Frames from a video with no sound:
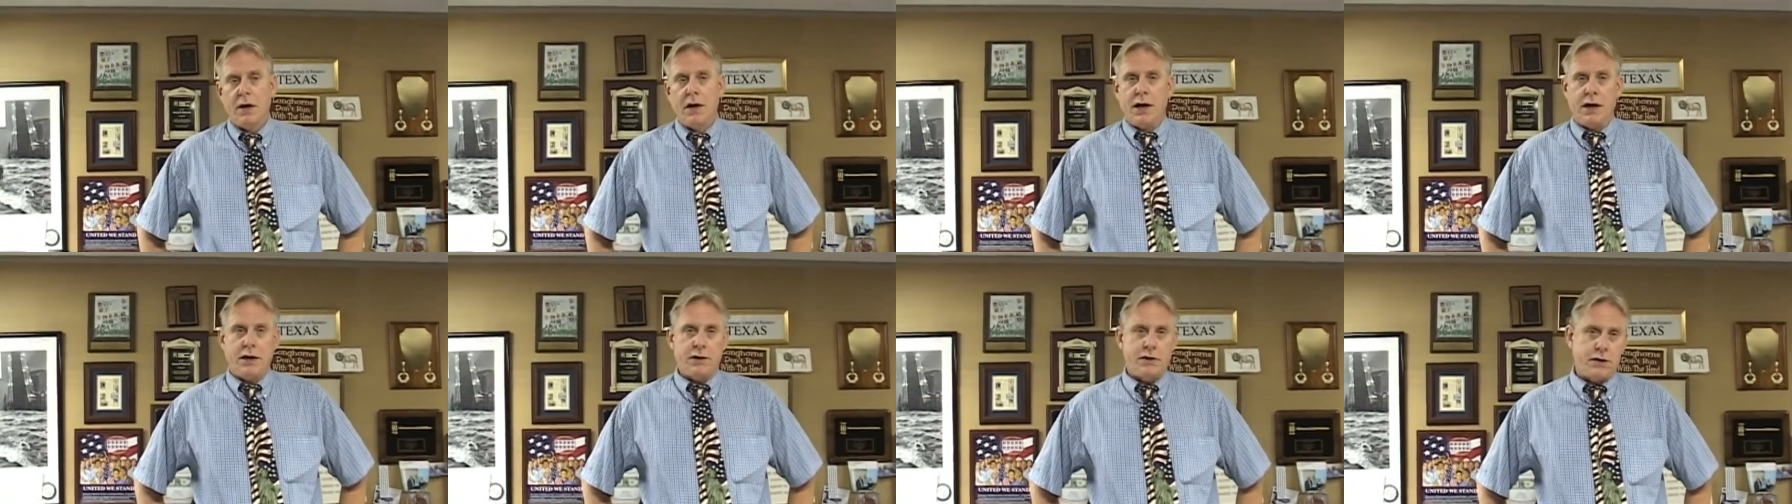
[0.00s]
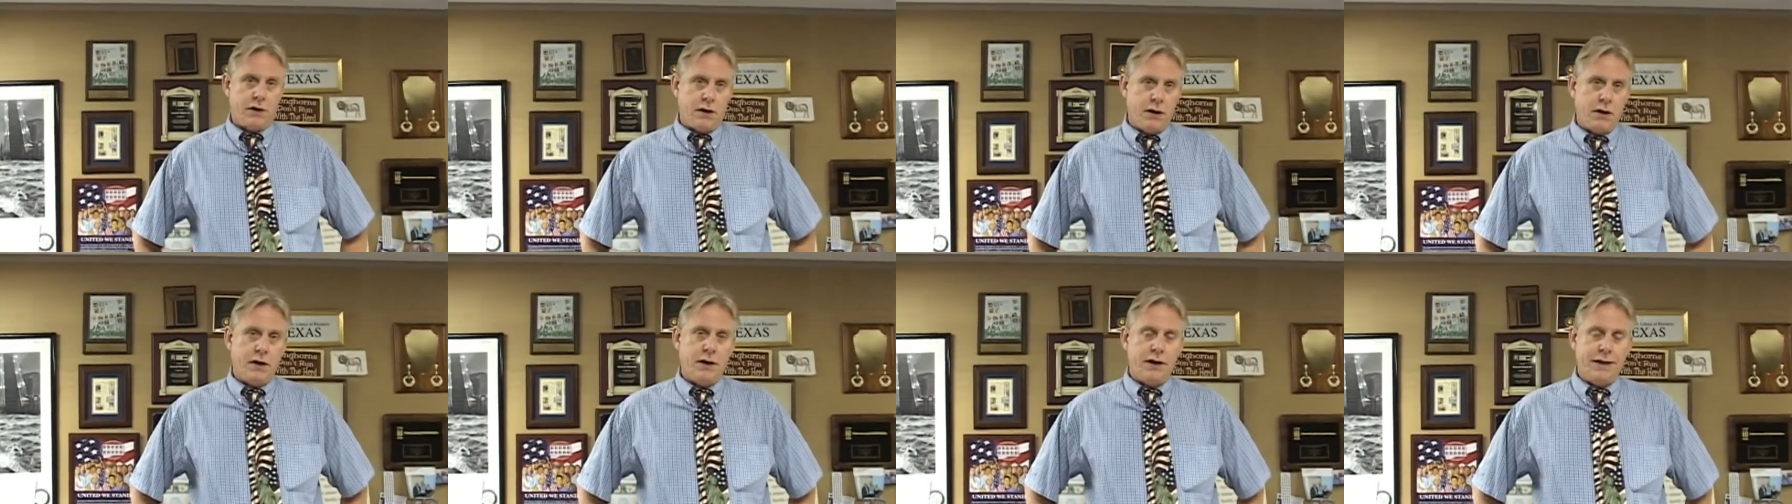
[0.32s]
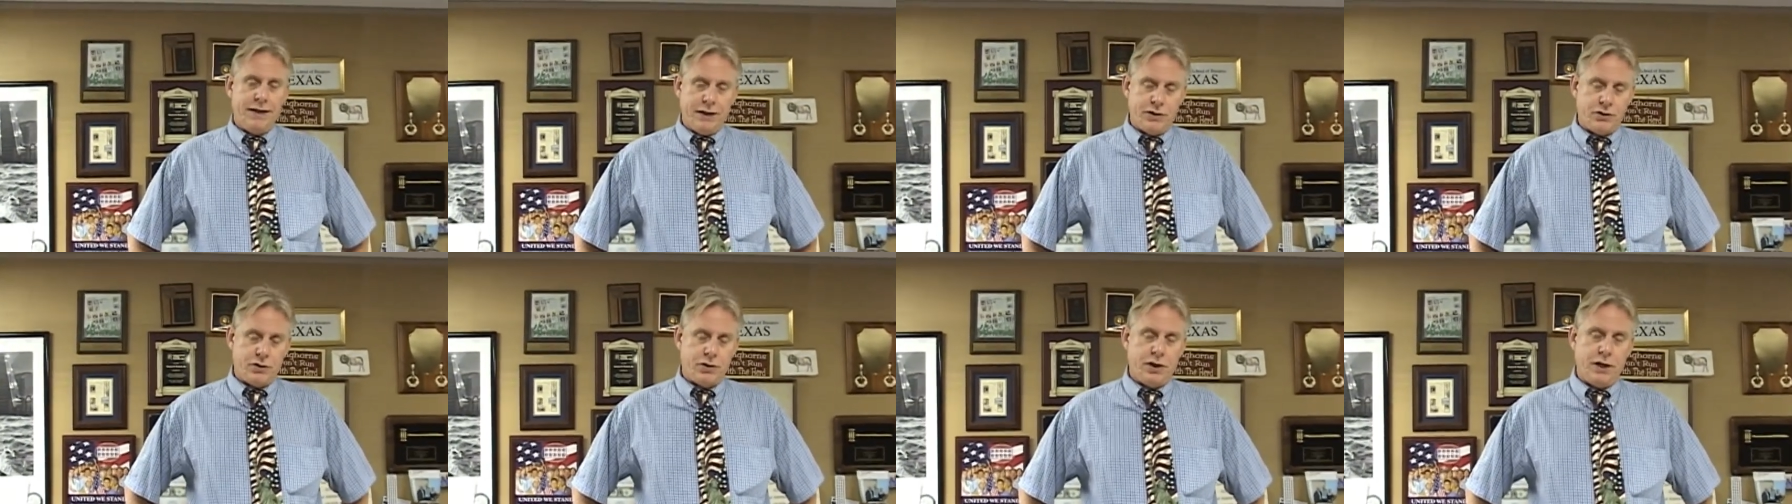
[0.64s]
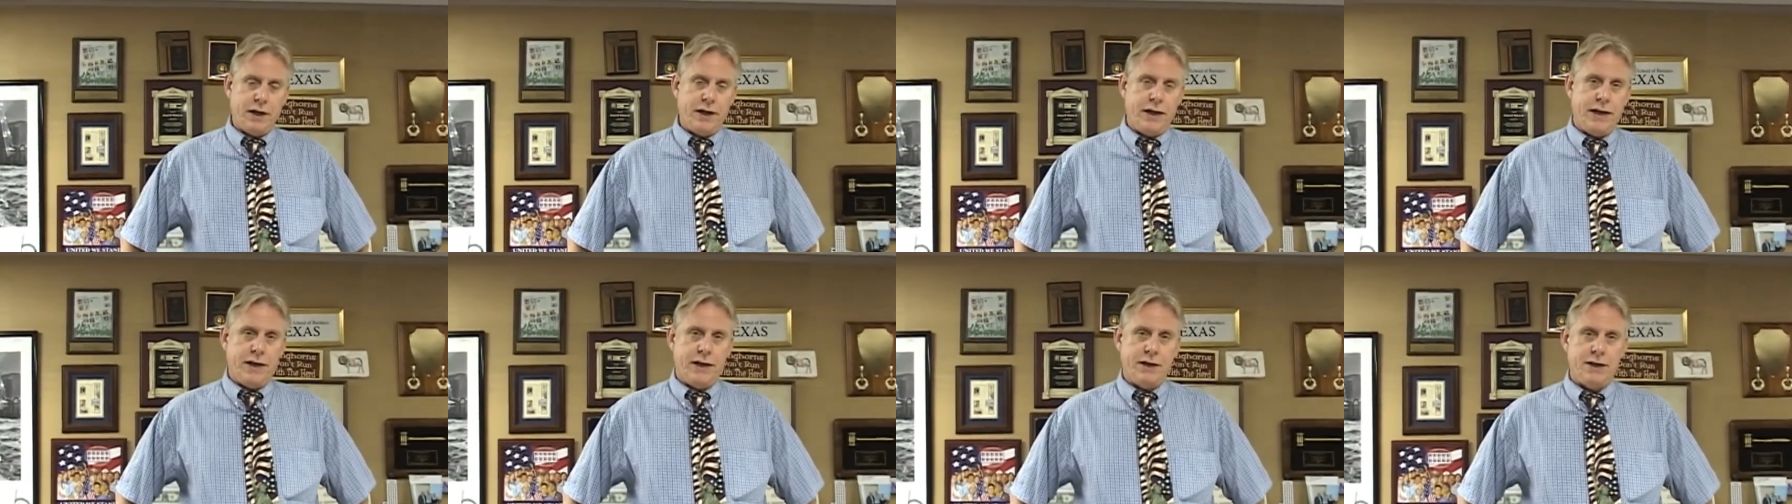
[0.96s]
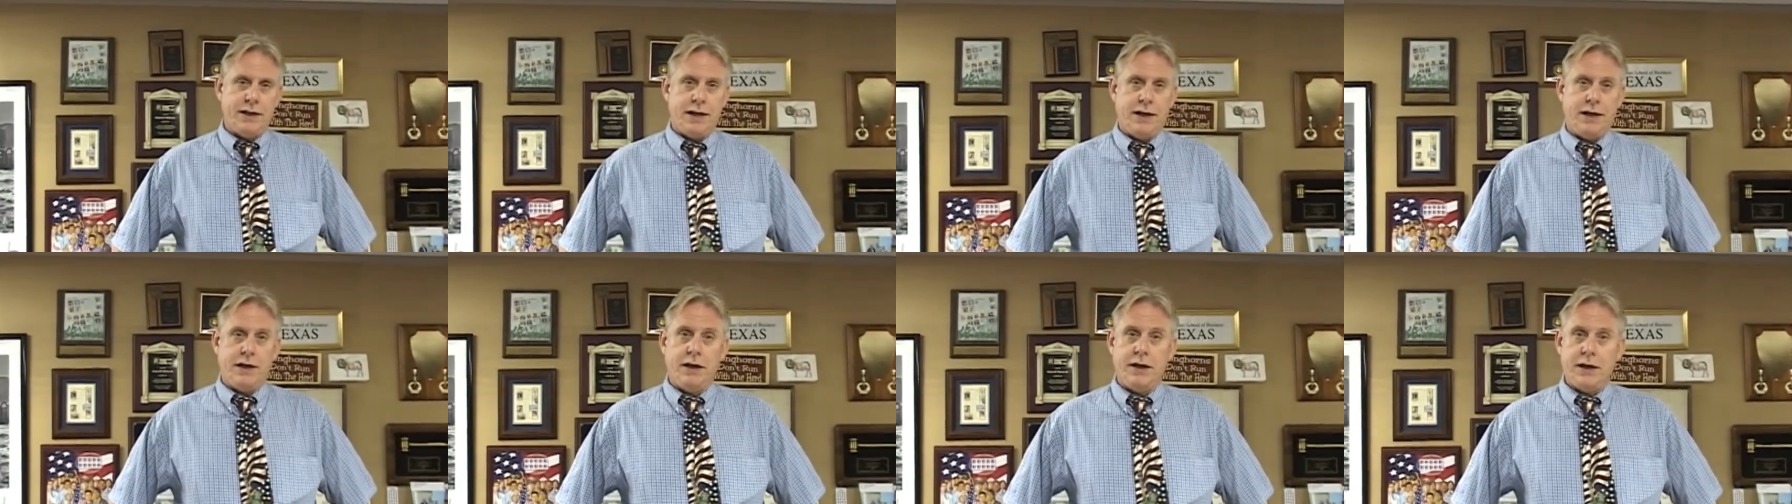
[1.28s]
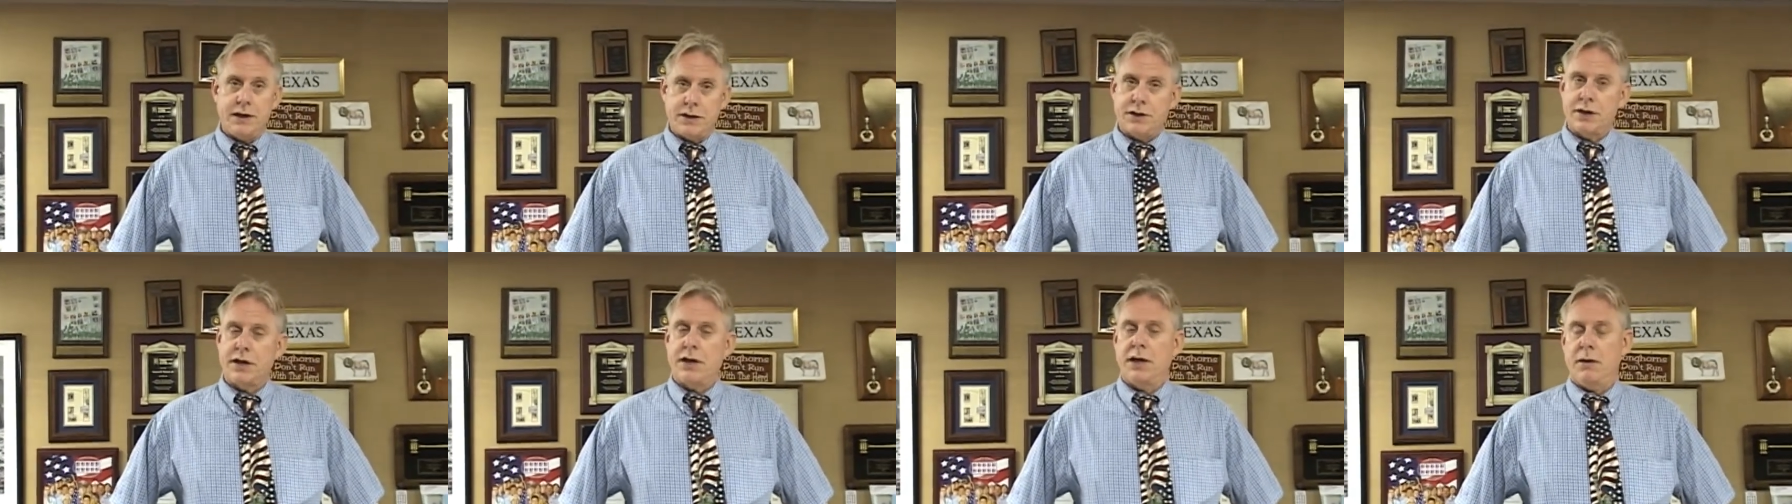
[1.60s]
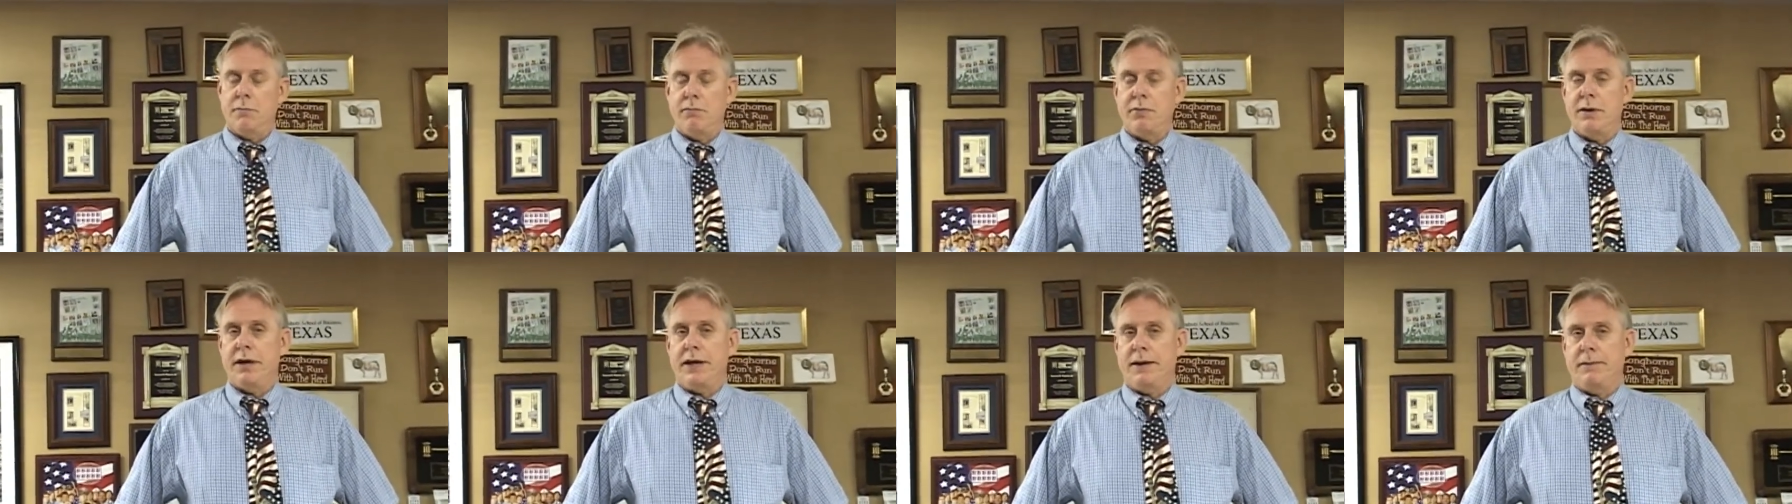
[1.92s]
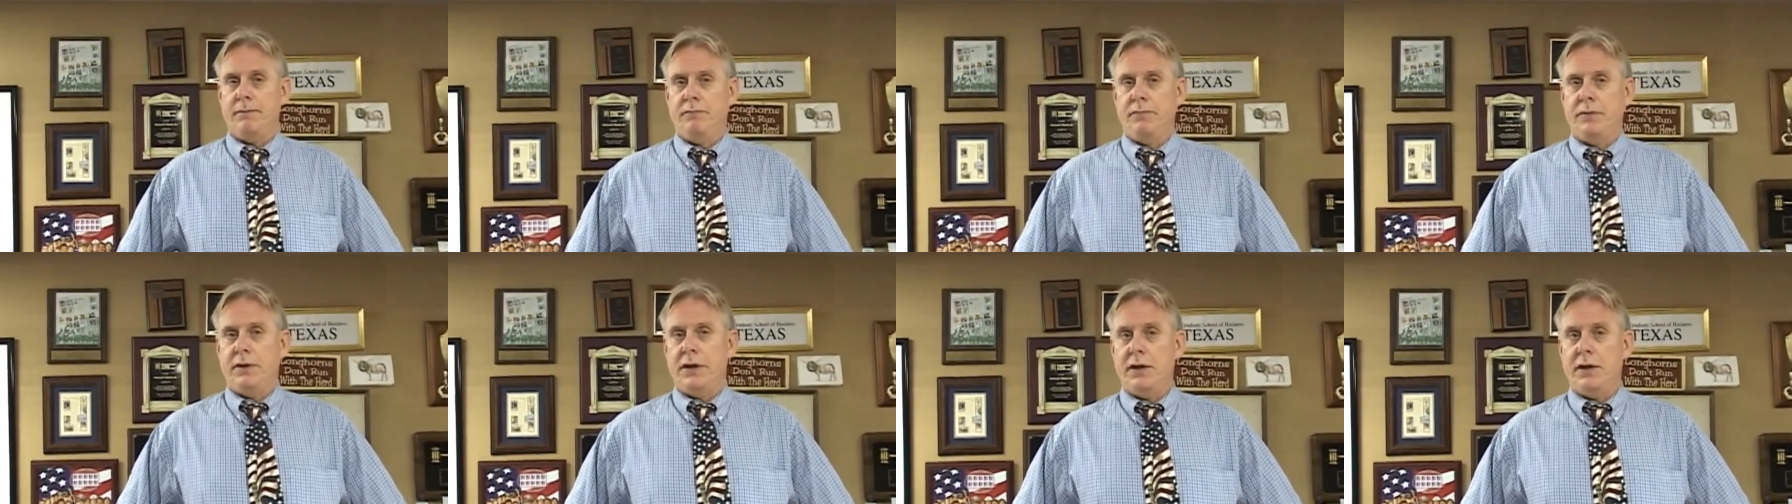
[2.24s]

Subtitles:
I started initially as a list company.